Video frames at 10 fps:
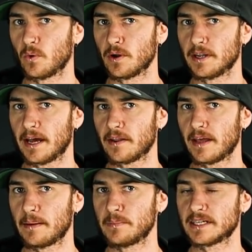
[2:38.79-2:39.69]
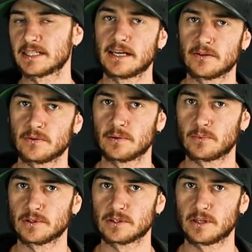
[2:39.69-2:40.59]
want out of that mix either in a
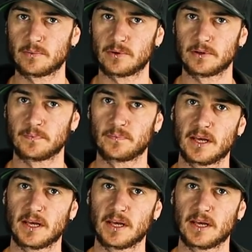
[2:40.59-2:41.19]
bonsai pot.